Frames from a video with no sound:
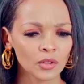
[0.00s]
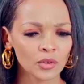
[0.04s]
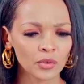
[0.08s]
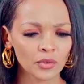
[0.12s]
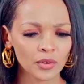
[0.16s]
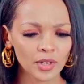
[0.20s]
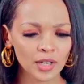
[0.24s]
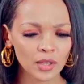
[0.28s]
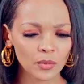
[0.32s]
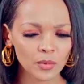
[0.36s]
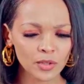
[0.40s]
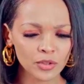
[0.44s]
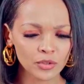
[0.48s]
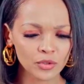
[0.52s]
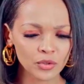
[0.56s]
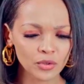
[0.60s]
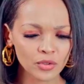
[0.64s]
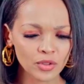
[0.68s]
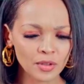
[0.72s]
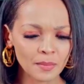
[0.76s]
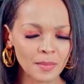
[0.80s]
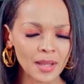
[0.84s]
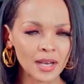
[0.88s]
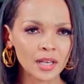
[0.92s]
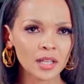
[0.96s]
You already withdrew
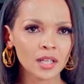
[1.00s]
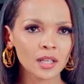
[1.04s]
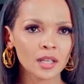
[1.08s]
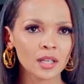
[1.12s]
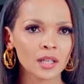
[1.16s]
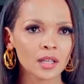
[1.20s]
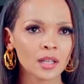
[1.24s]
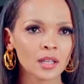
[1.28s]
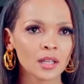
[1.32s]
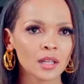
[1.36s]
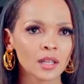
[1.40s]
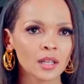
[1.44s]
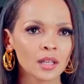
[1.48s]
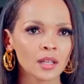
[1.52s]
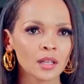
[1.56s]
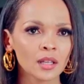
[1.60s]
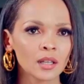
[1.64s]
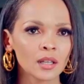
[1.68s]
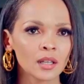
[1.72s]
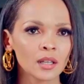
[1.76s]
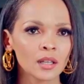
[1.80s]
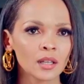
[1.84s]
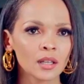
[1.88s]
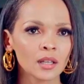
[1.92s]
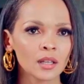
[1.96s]
the money?
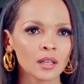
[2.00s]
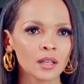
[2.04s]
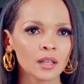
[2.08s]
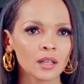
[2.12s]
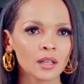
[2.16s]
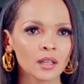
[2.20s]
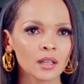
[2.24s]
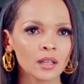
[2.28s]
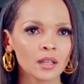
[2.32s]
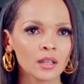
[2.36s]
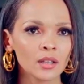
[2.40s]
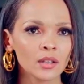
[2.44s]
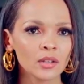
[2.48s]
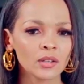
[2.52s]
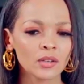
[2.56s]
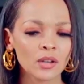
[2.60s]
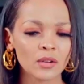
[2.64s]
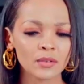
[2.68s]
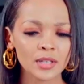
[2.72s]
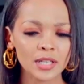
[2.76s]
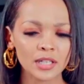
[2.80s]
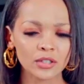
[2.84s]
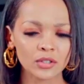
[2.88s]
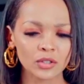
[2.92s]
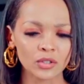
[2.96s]
You
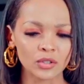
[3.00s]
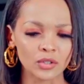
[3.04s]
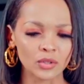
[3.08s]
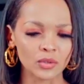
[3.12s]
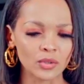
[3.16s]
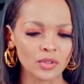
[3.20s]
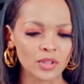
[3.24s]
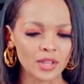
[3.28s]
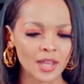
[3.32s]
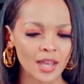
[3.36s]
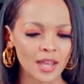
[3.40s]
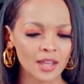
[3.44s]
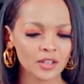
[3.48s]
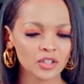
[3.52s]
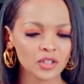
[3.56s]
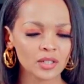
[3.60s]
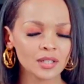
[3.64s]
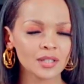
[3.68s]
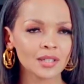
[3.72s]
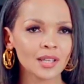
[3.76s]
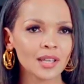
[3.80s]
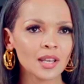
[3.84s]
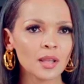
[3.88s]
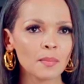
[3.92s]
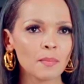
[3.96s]
don't need to do that.
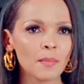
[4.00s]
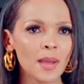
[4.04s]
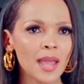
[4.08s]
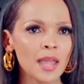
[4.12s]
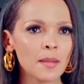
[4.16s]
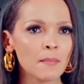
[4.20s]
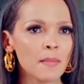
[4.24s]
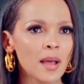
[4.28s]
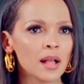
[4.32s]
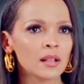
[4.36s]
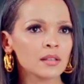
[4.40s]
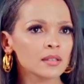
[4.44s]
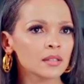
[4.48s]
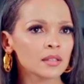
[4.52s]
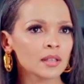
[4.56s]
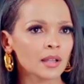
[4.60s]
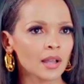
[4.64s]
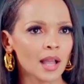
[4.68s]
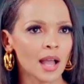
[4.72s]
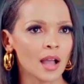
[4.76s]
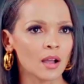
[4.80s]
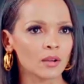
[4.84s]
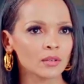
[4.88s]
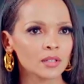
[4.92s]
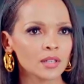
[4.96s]
Just get a PayPulse
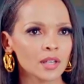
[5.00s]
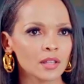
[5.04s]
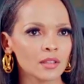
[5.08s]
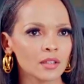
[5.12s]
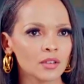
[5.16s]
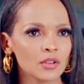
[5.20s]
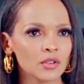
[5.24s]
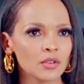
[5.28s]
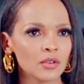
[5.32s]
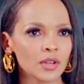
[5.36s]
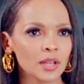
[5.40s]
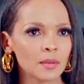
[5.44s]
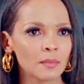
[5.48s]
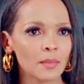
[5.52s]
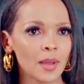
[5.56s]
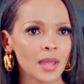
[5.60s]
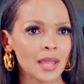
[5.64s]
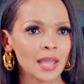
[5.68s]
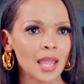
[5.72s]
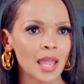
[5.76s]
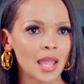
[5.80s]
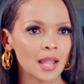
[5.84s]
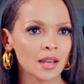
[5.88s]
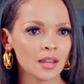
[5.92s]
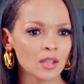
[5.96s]
account and then you can
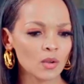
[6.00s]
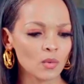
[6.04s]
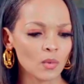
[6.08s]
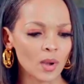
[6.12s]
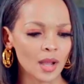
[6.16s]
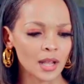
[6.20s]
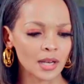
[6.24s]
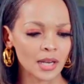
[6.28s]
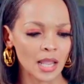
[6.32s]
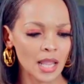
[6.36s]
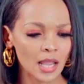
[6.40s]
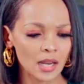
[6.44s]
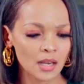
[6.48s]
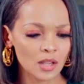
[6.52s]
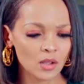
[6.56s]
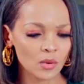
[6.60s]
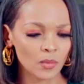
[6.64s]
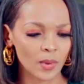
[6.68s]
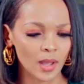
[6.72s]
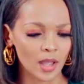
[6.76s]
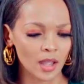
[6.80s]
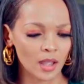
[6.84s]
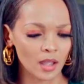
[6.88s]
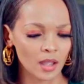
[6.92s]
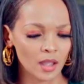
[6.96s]
pay anyone
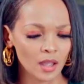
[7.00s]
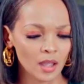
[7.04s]
anywhere.